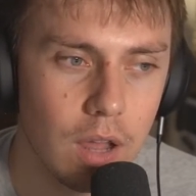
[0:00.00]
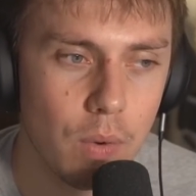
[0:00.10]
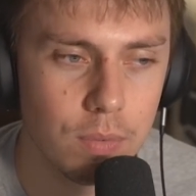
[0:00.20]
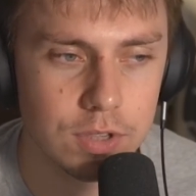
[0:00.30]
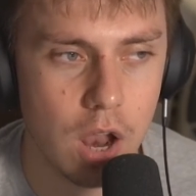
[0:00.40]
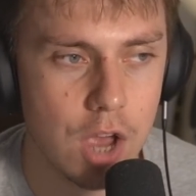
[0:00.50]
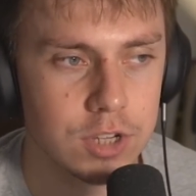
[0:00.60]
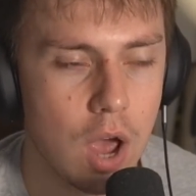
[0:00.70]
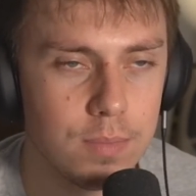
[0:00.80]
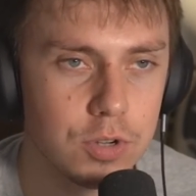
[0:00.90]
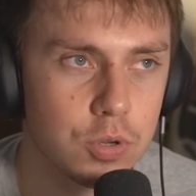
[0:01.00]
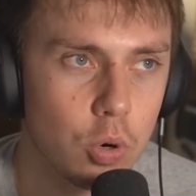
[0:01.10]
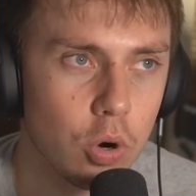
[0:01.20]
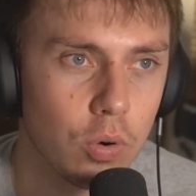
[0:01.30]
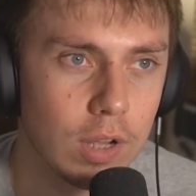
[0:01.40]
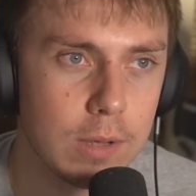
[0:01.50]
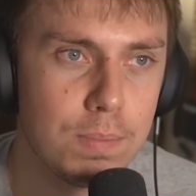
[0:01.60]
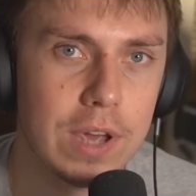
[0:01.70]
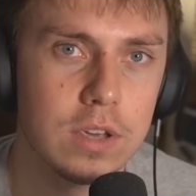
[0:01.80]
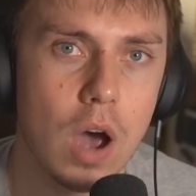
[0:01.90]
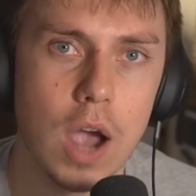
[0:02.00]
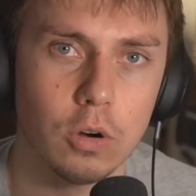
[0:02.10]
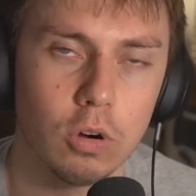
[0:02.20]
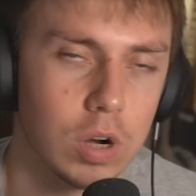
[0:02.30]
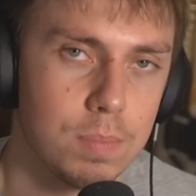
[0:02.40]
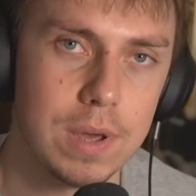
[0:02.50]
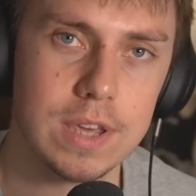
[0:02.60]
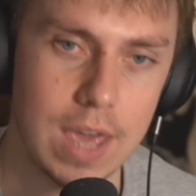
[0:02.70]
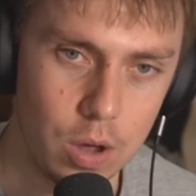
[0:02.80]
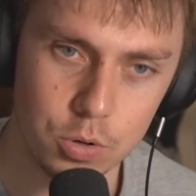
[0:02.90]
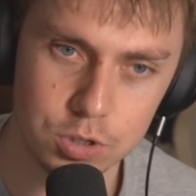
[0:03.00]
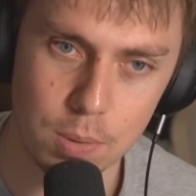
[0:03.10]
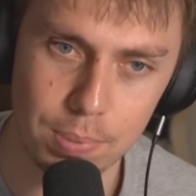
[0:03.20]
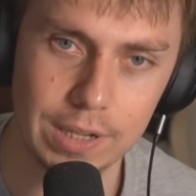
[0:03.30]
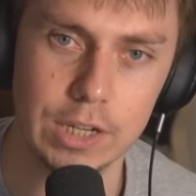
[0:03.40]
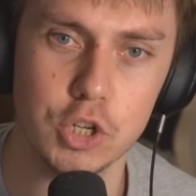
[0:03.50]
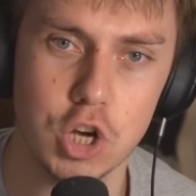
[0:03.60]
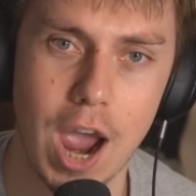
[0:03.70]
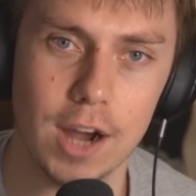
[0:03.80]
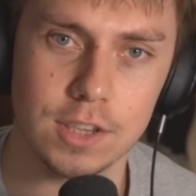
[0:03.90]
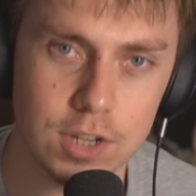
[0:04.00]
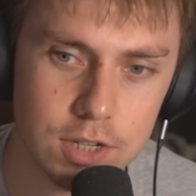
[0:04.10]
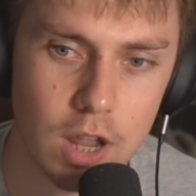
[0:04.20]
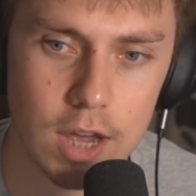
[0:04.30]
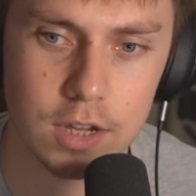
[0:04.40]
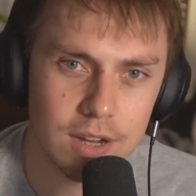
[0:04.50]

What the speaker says: Like, when was the last time you saw a really big guy or a really big girl who's completely jacked and is like,